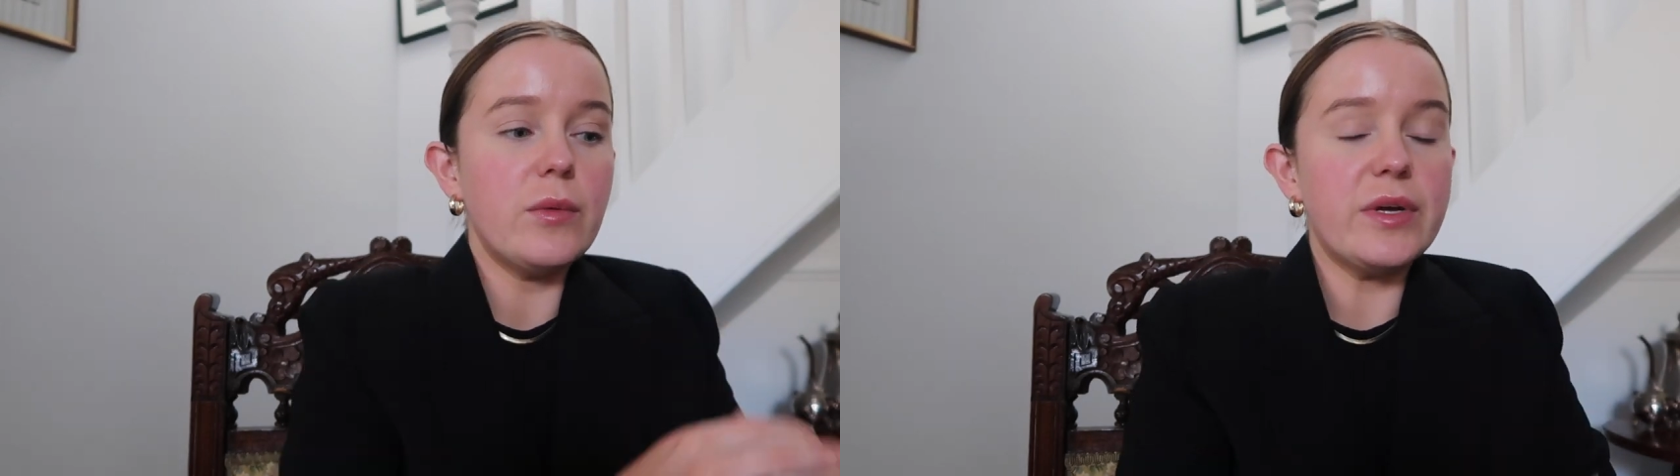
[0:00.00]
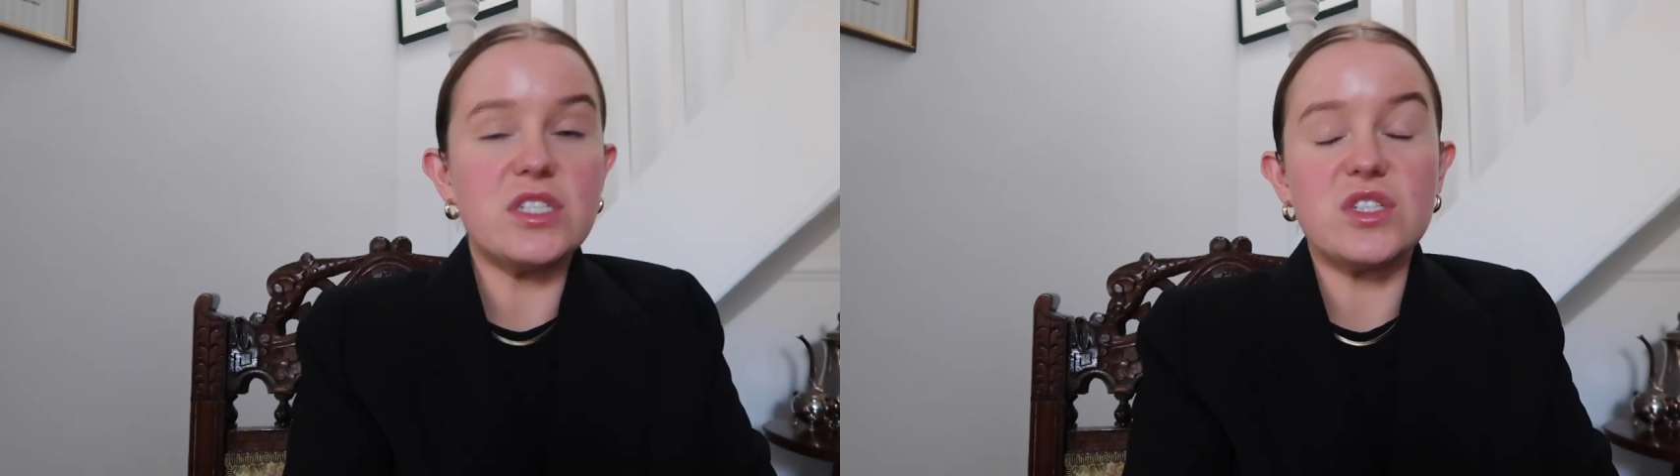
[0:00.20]

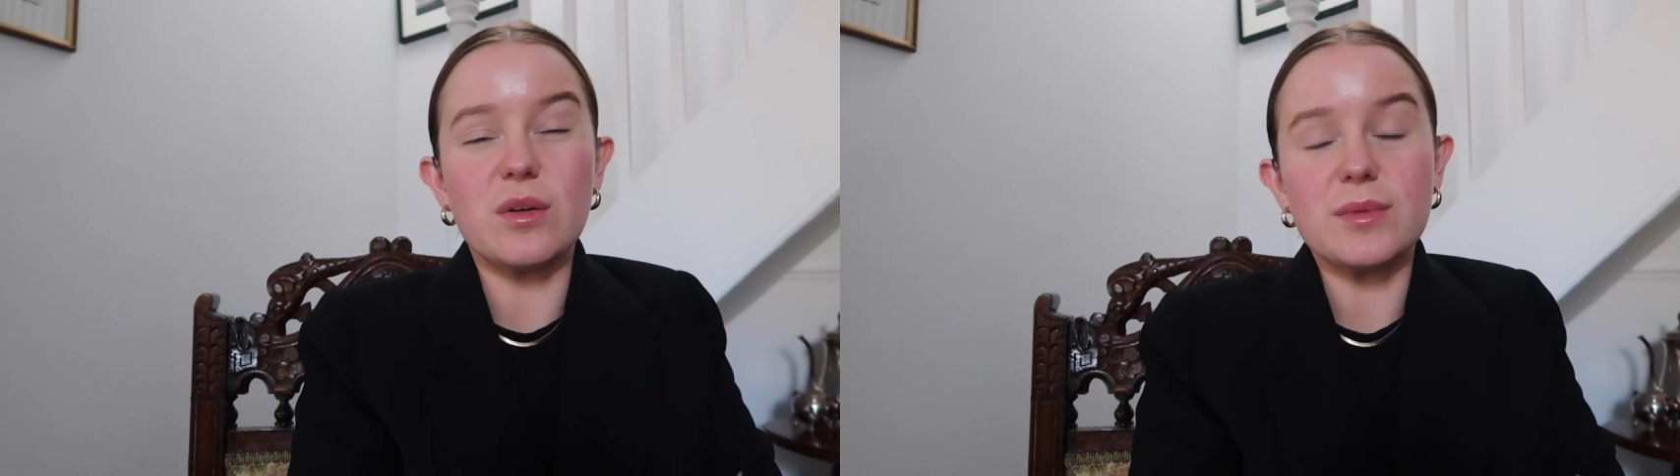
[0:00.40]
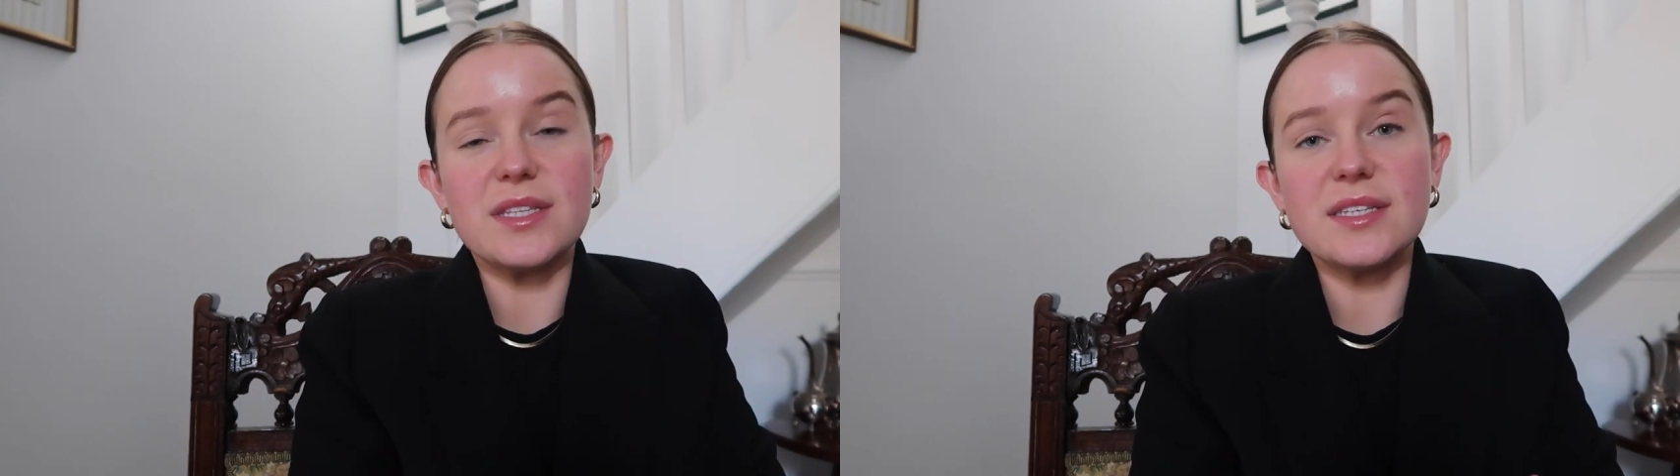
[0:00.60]
we just
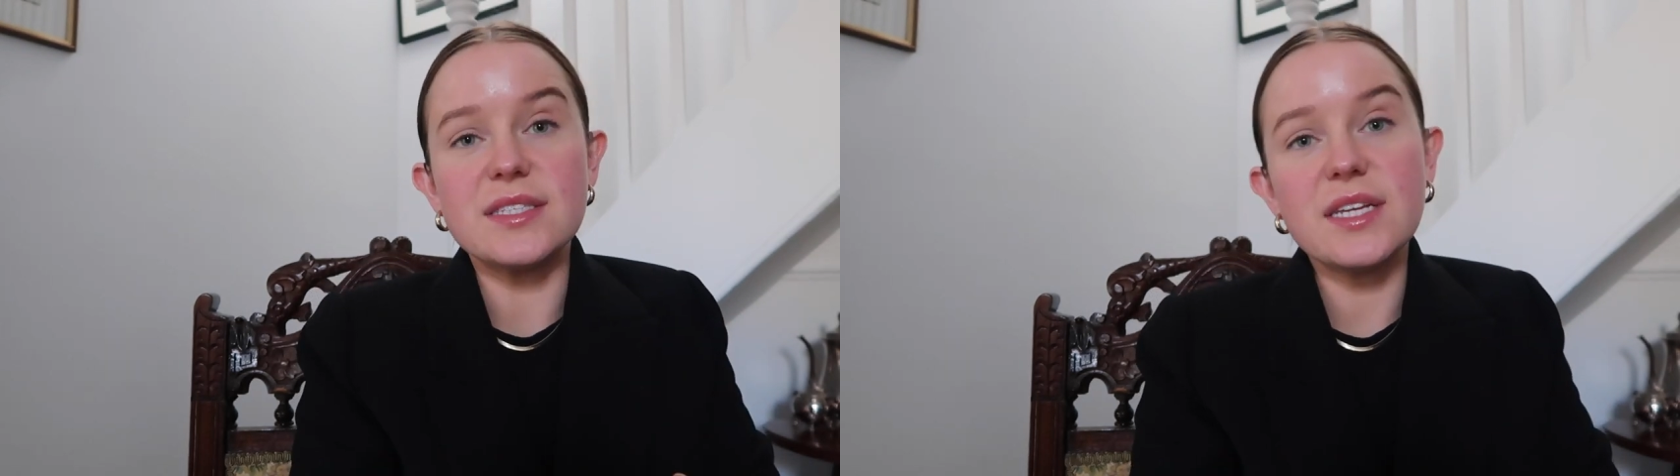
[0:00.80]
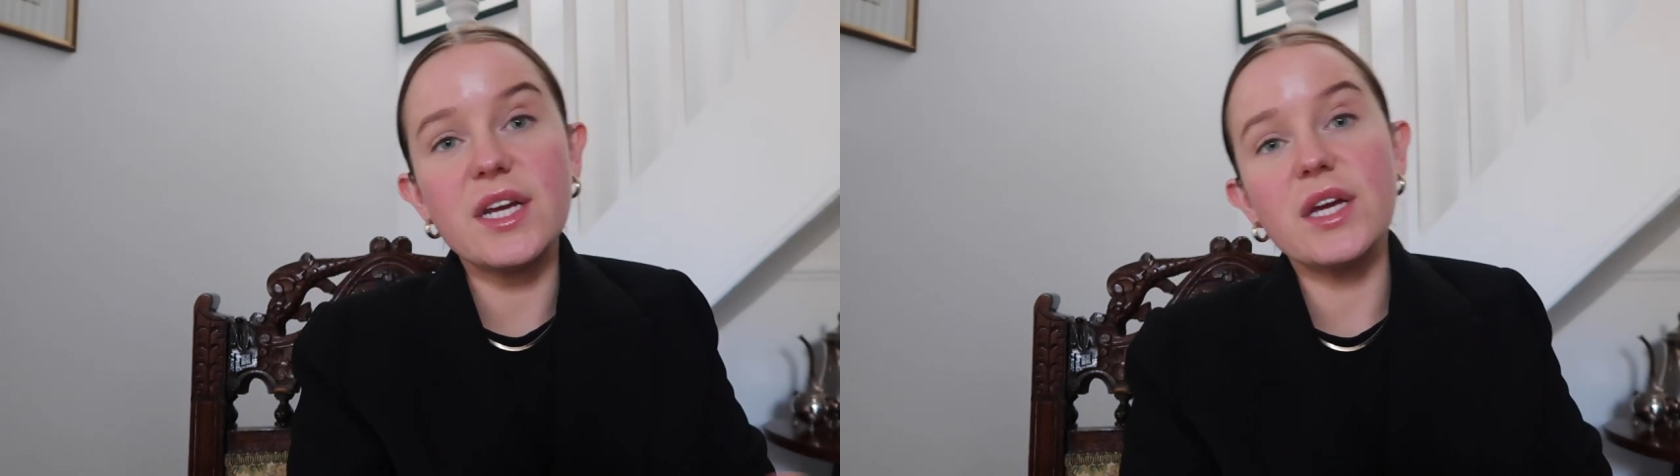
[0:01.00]
stopped in the
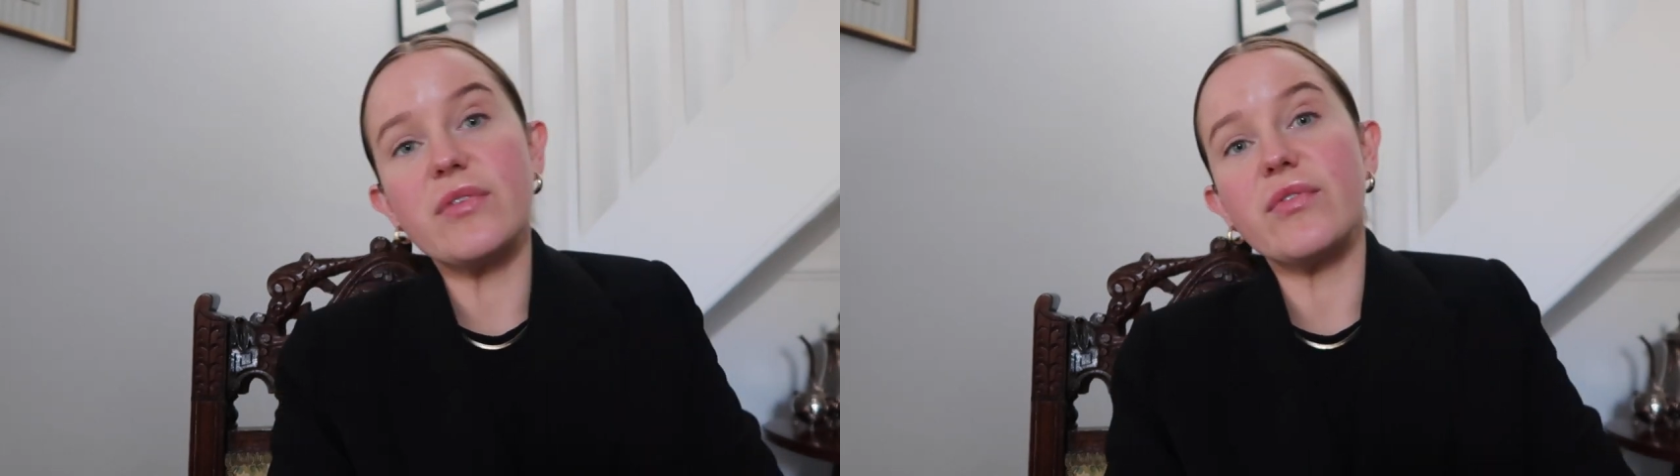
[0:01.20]
city